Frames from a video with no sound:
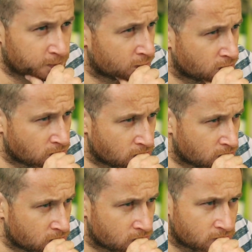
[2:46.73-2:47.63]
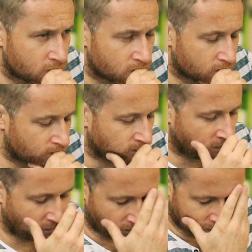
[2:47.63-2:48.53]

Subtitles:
They stick their claws into your